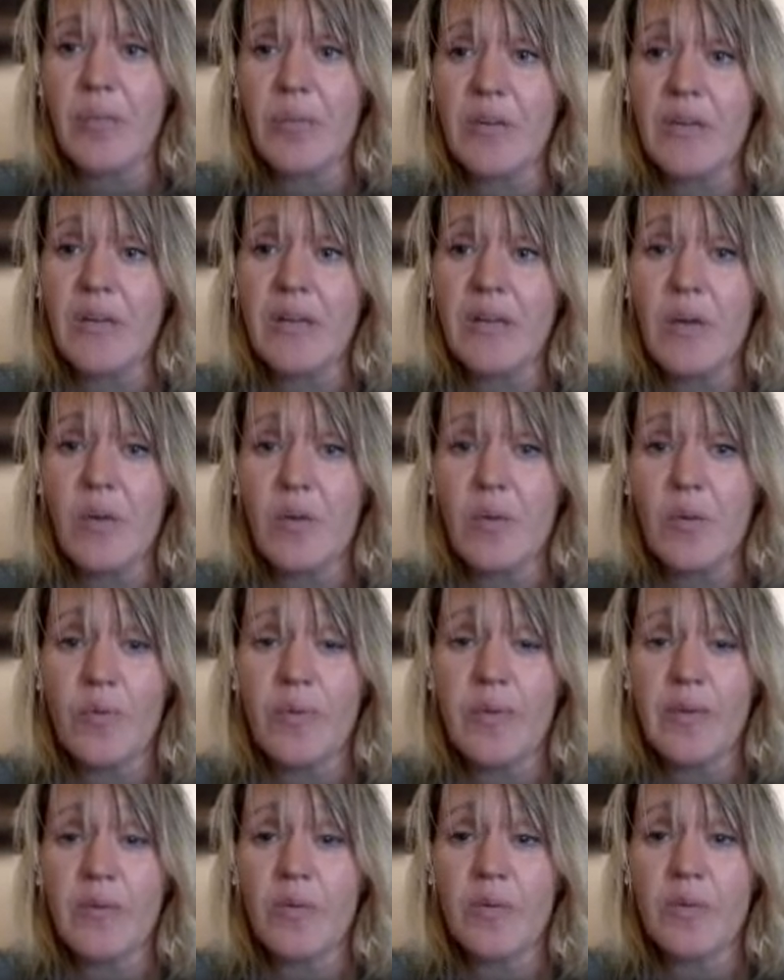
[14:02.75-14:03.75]
But when
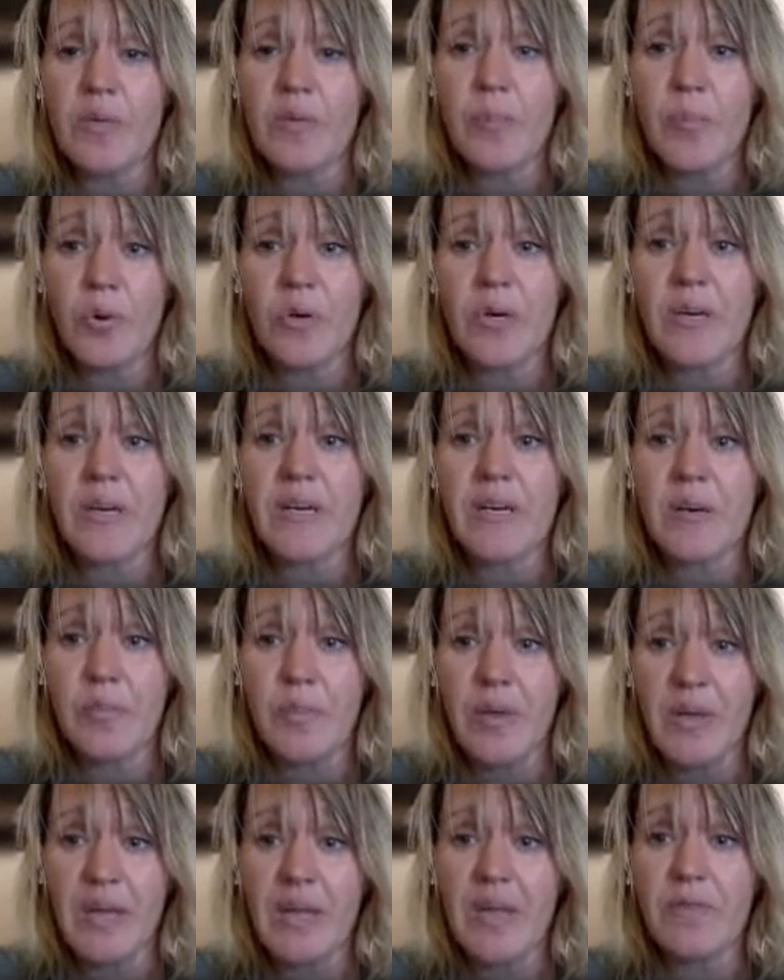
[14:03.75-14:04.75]
we would put in a
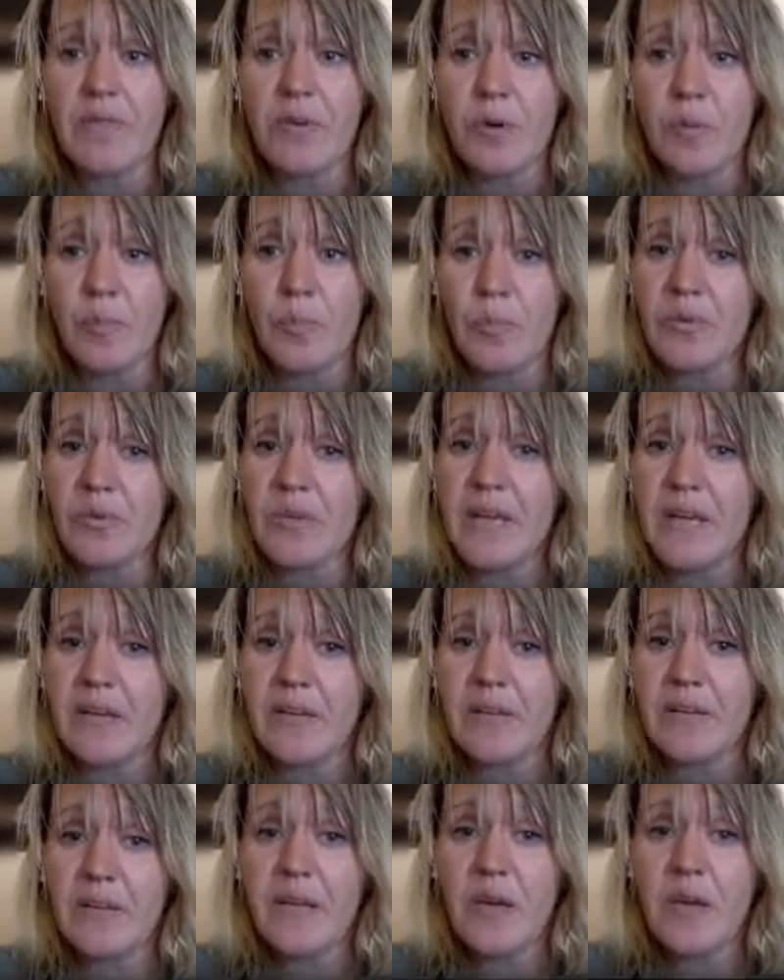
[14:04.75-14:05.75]
behavior
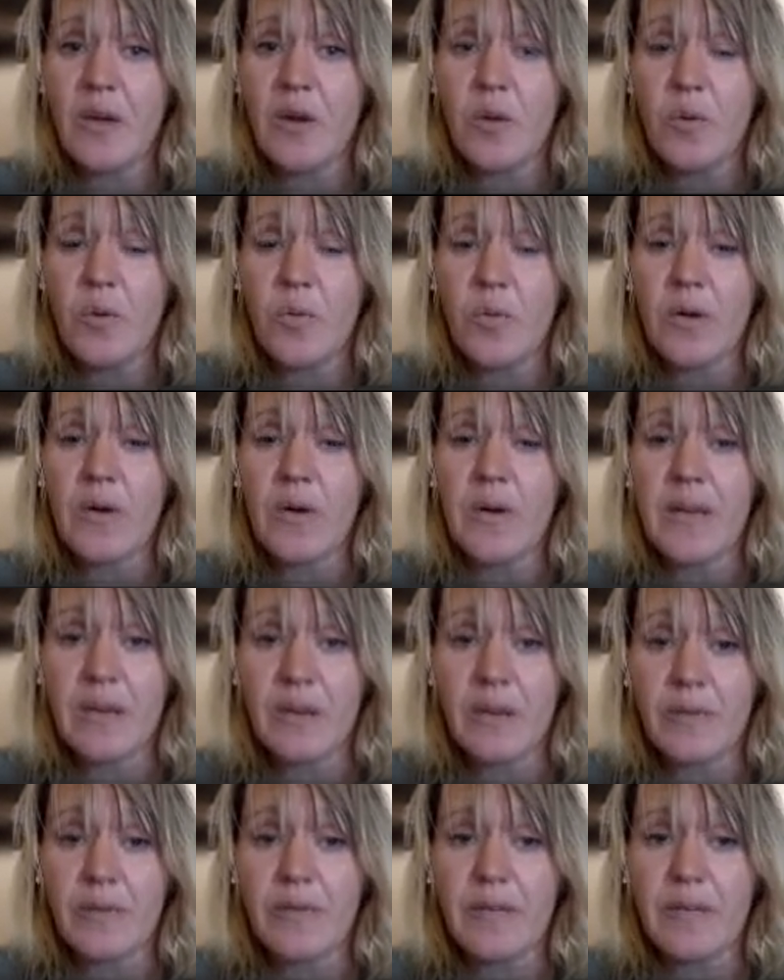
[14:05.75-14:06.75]
plan or
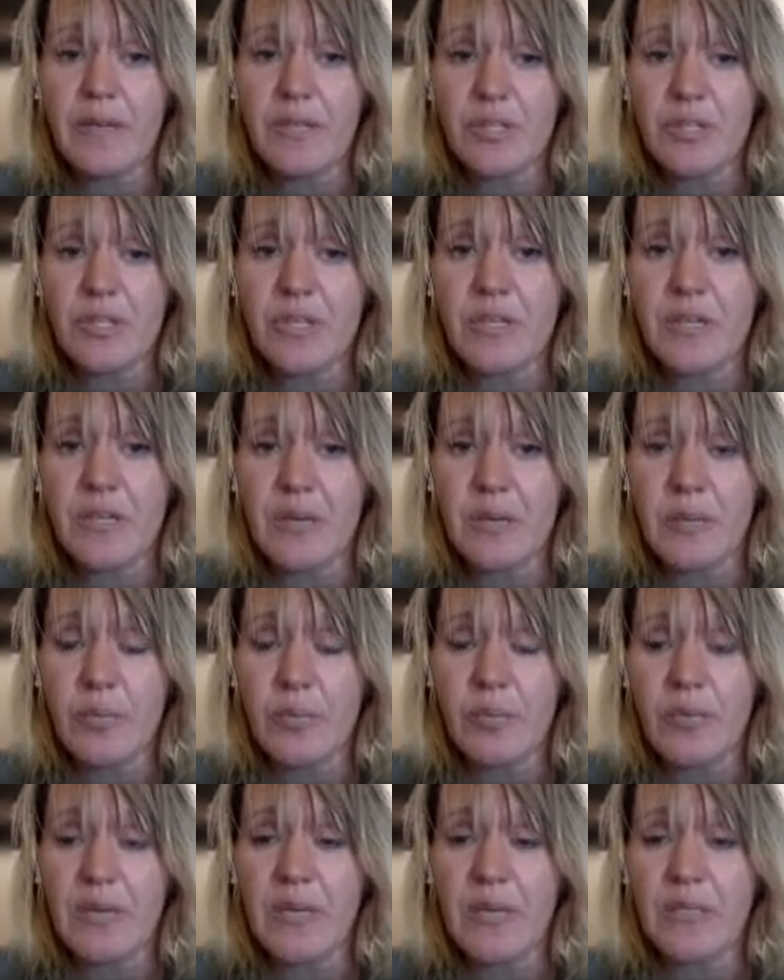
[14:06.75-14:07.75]
intervention in
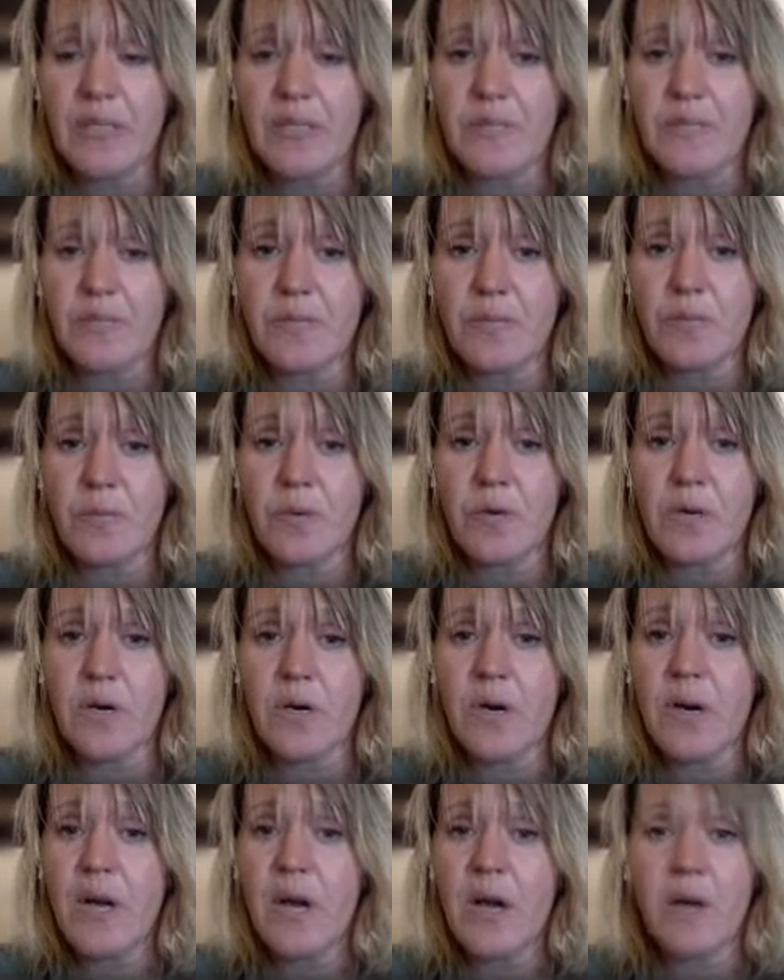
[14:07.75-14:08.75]
place
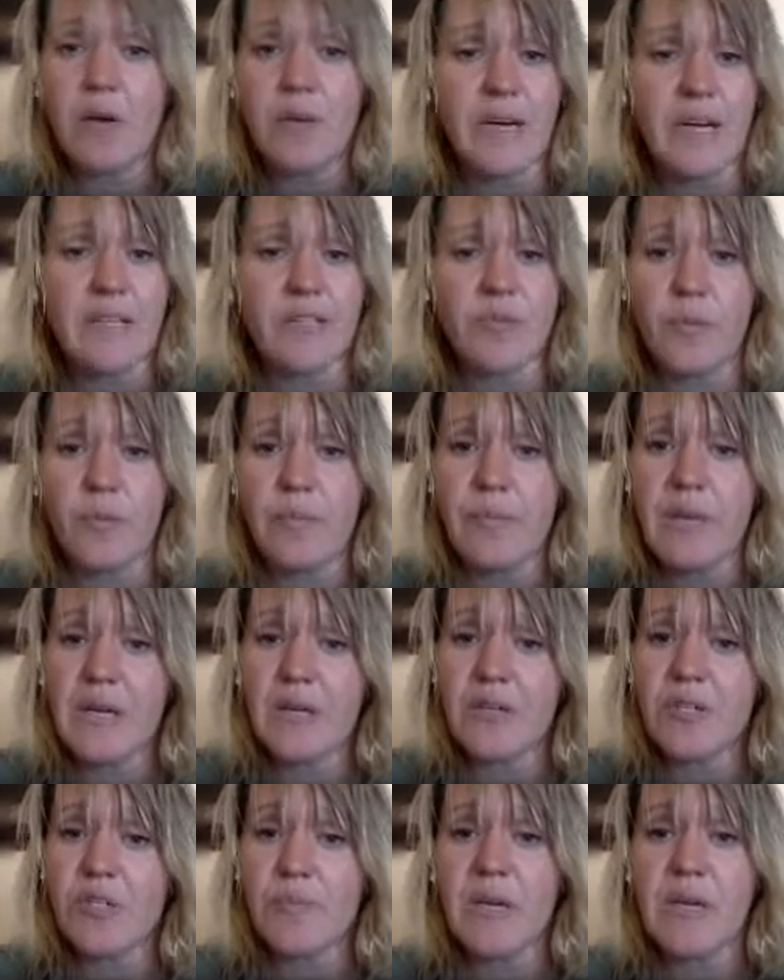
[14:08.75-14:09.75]
for a classroom
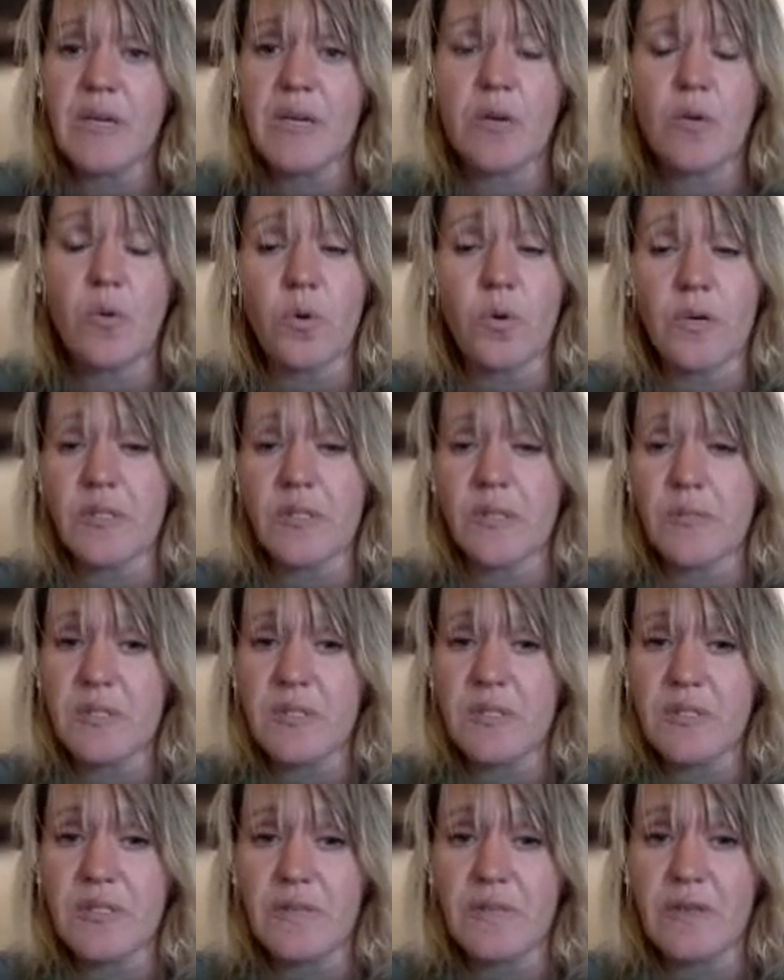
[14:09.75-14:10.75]
management or a
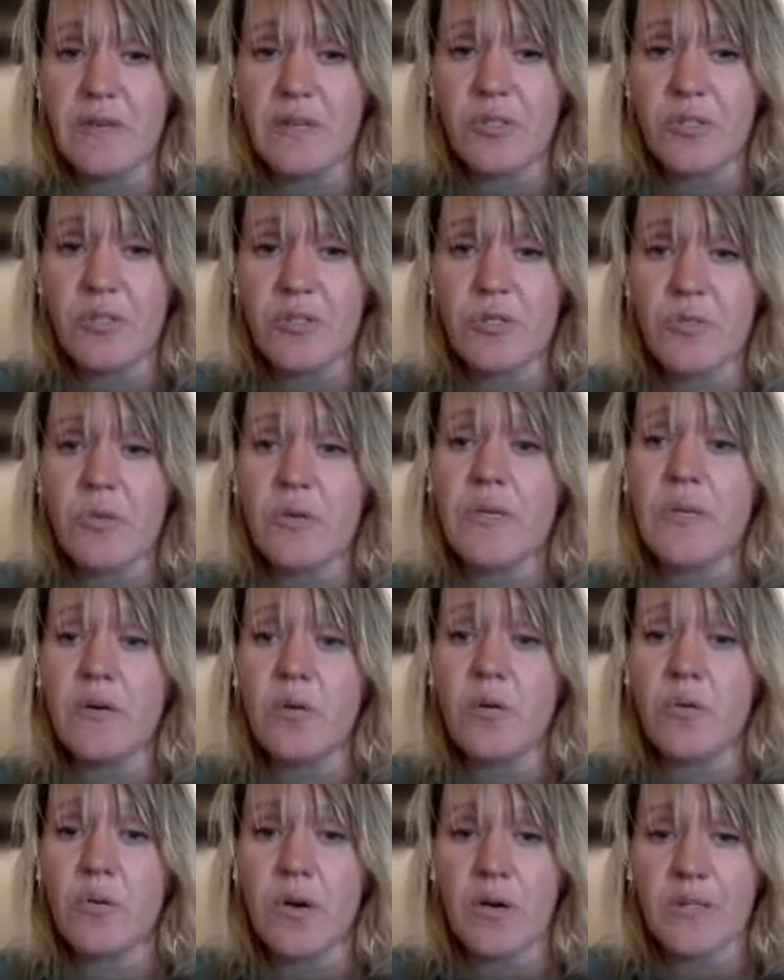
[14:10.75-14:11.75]
specific
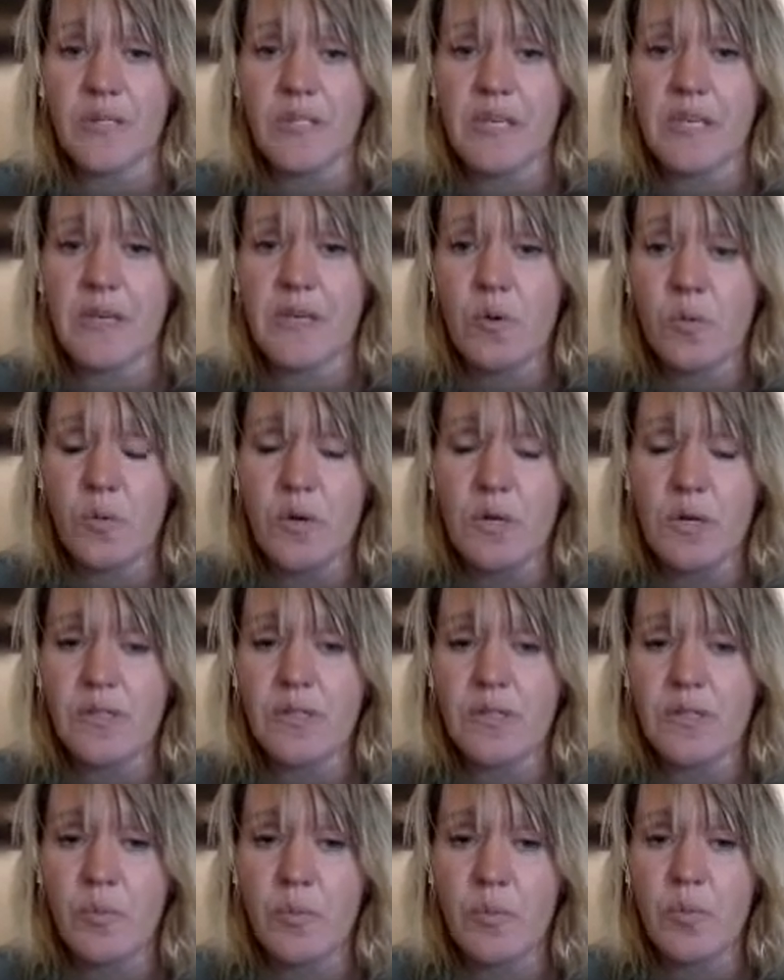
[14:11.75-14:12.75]
student or our tier
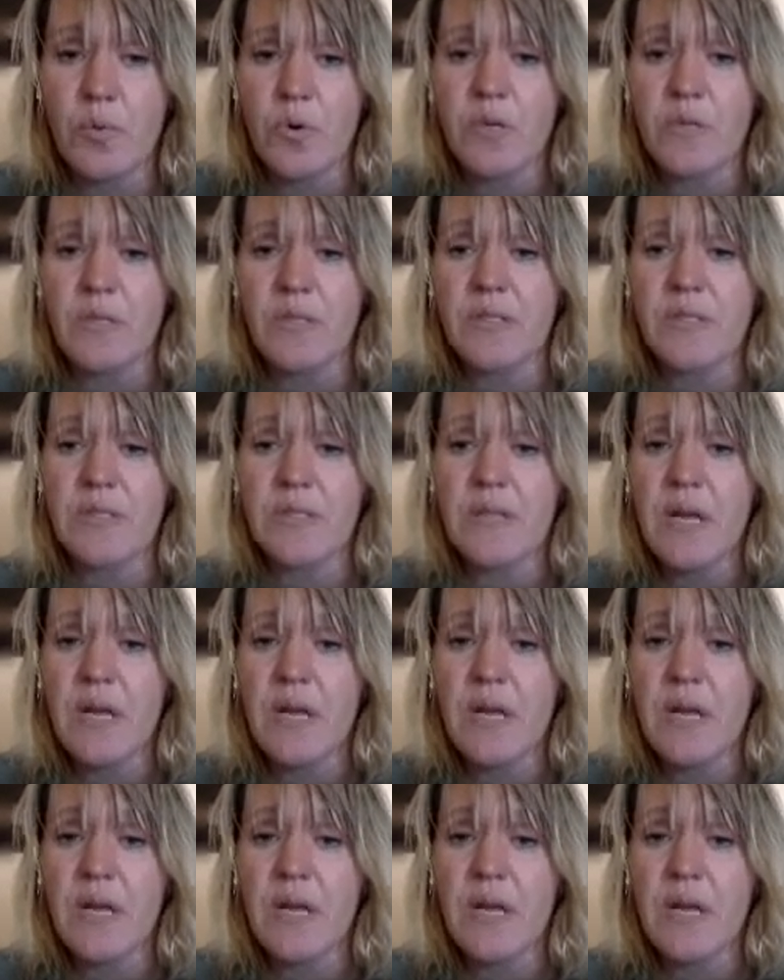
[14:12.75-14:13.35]
1 supports,